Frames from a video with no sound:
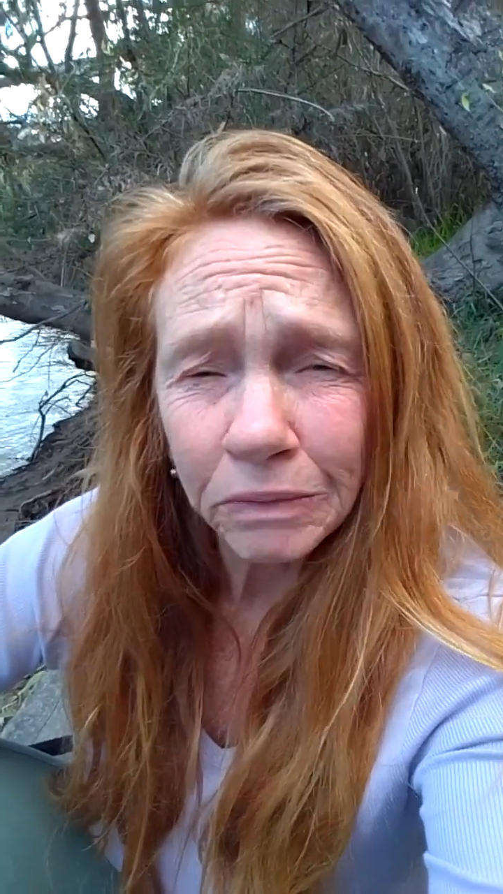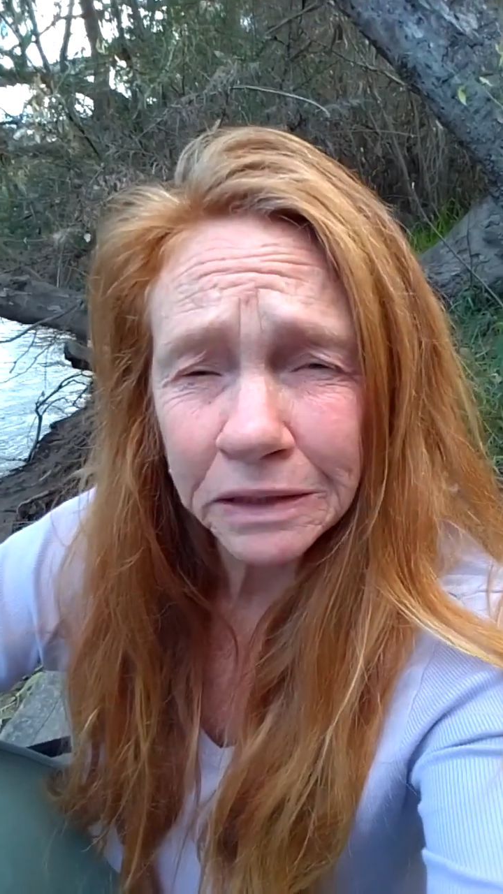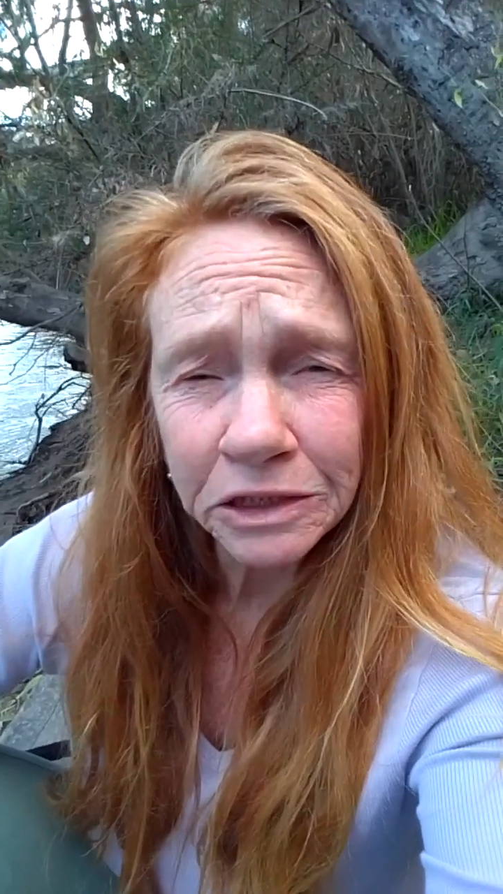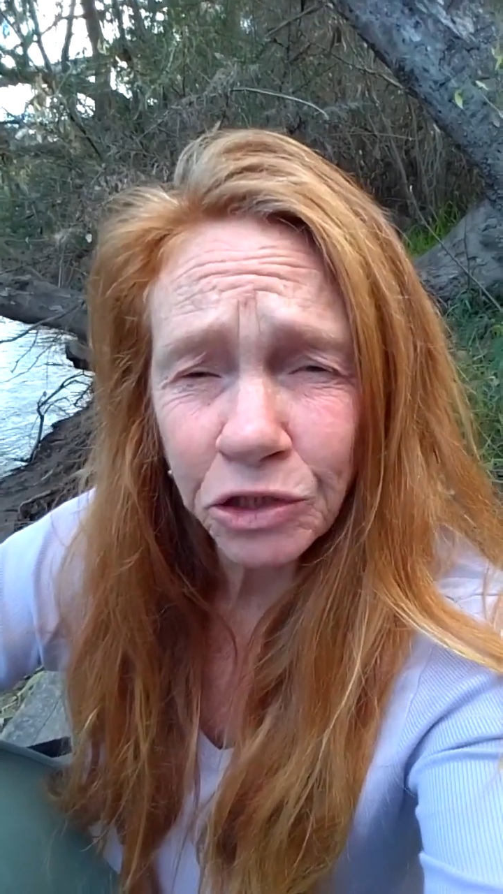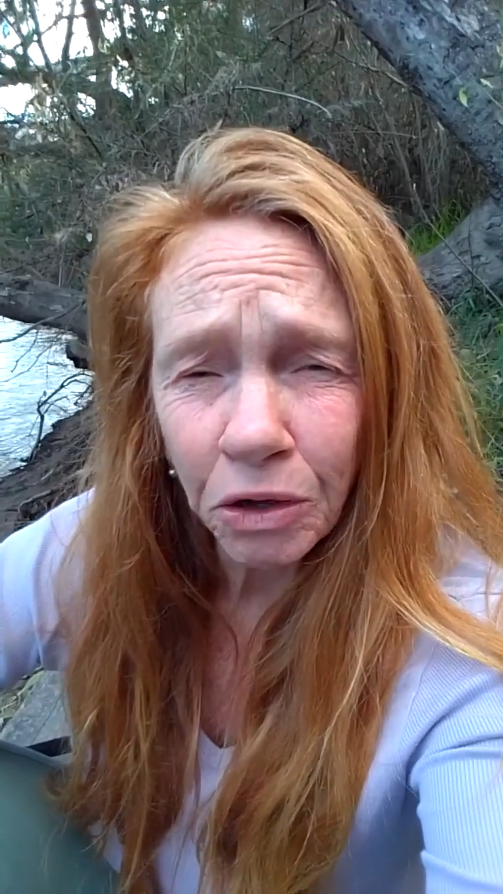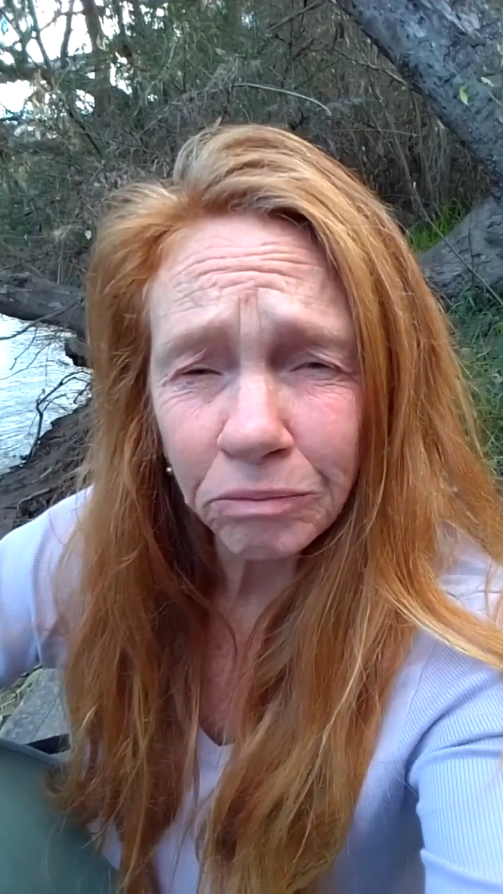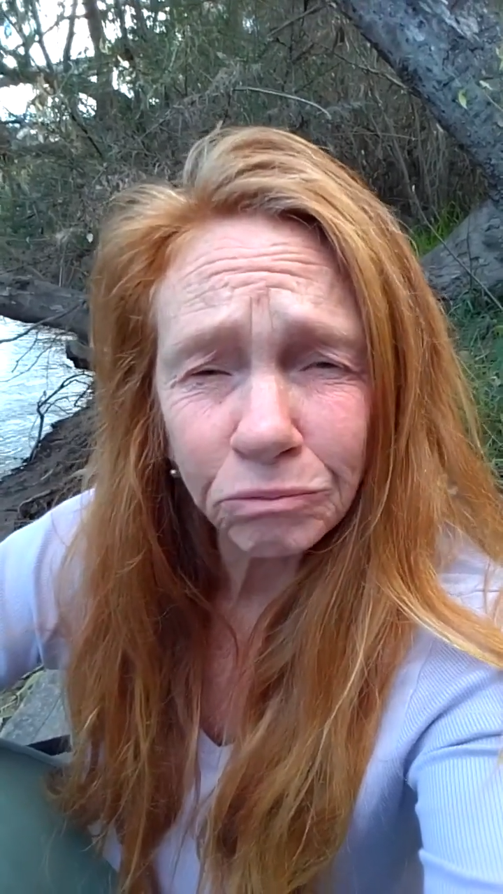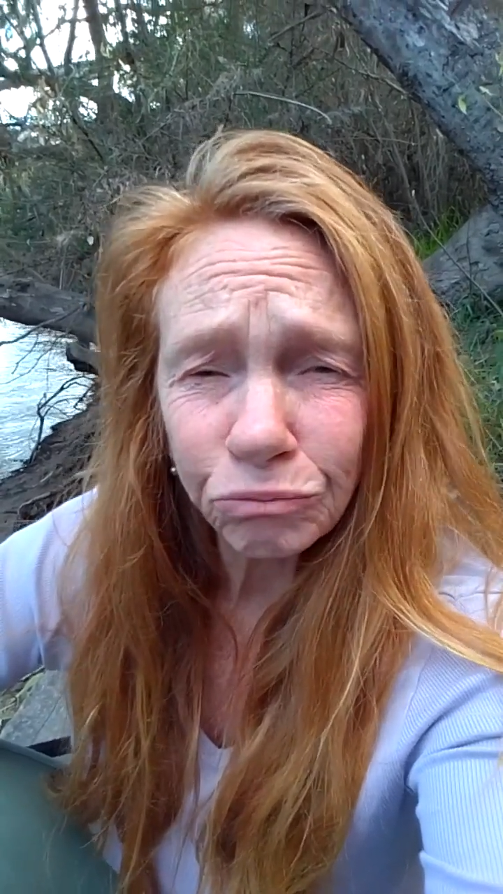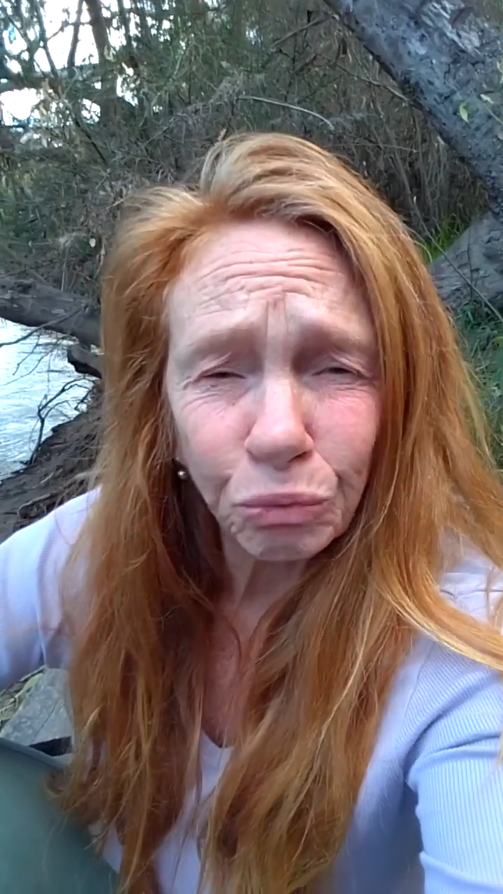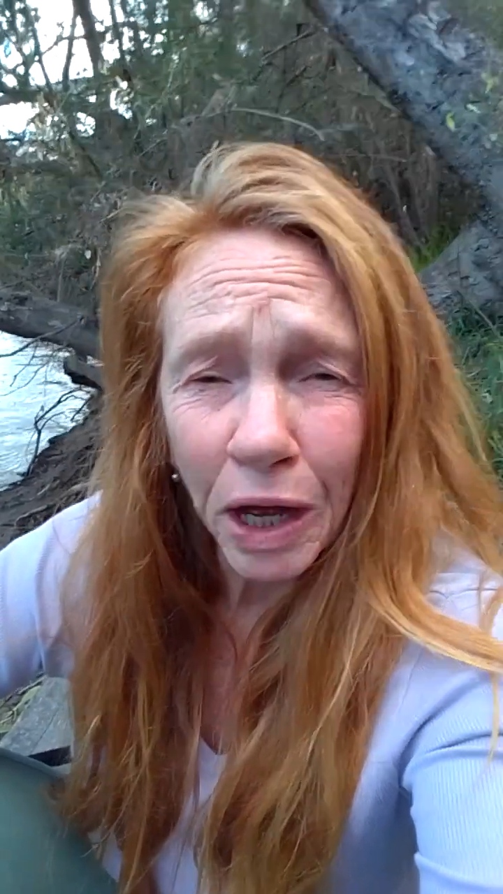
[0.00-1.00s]
It's not
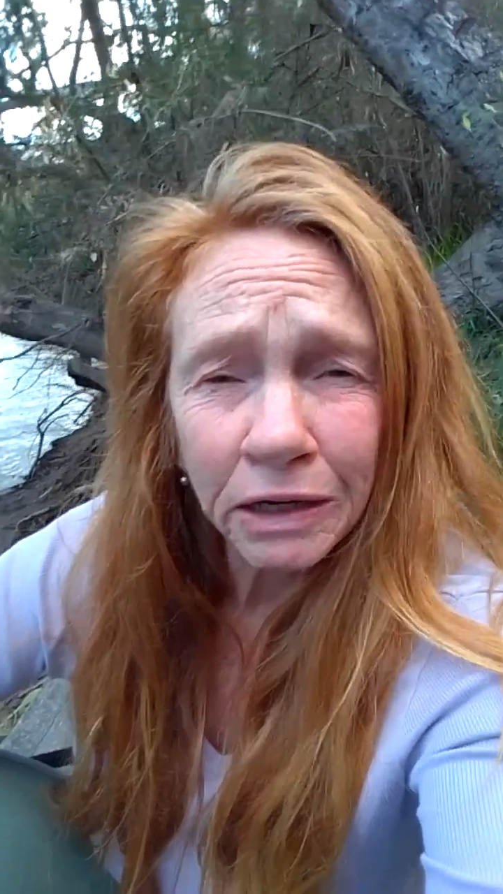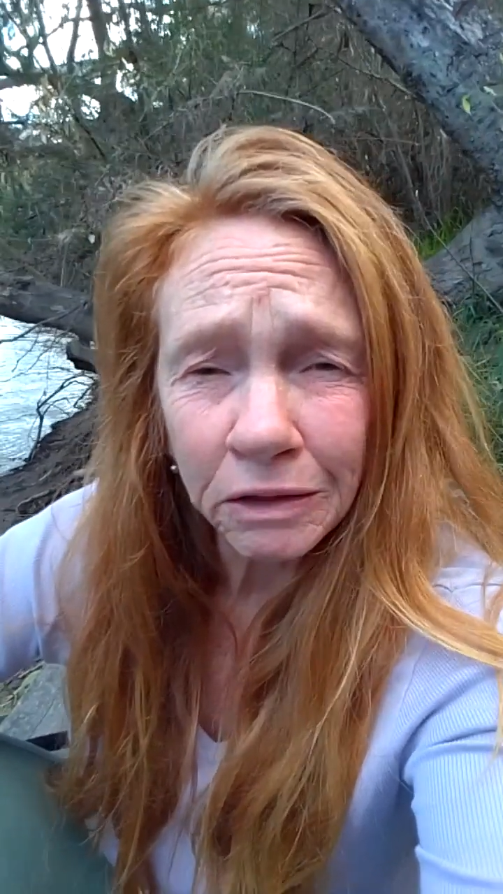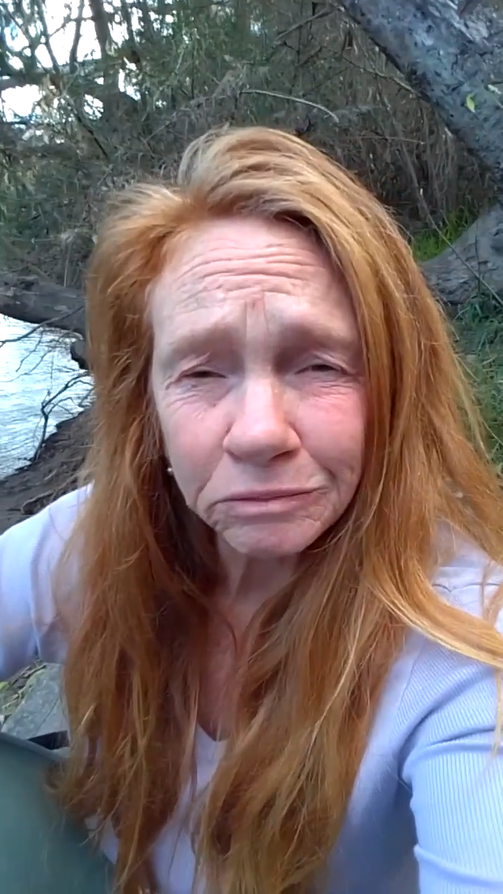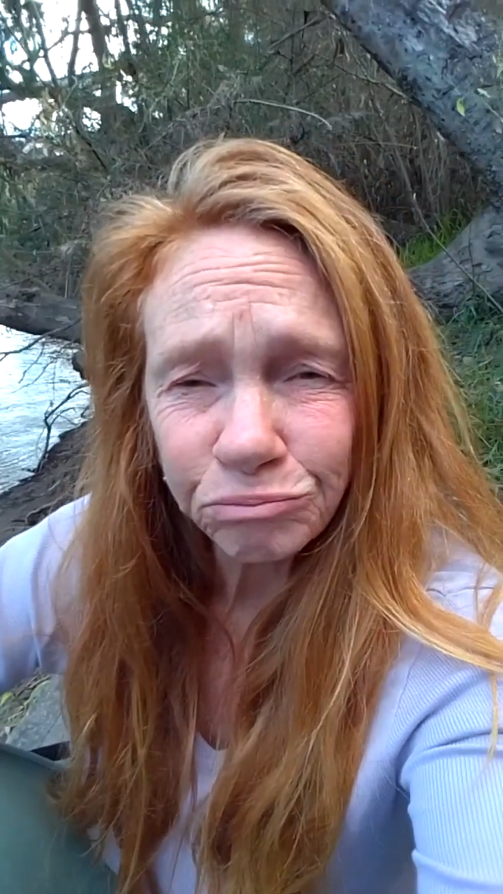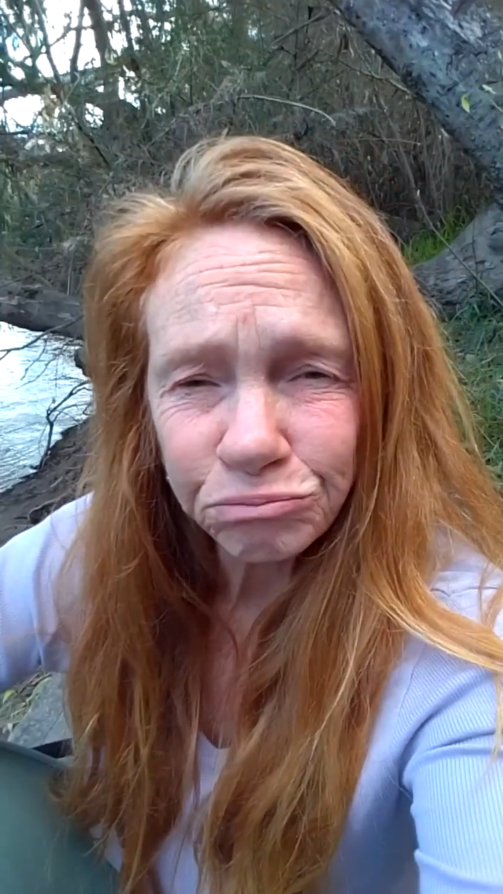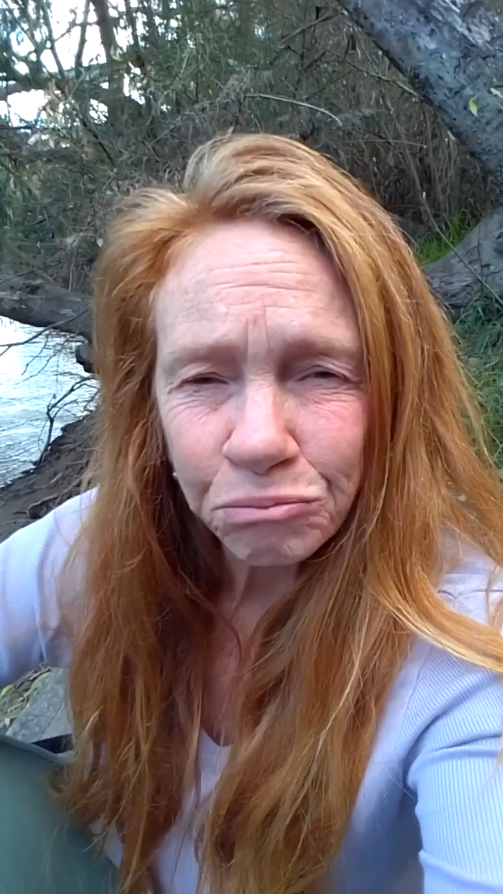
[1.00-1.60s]
wanted.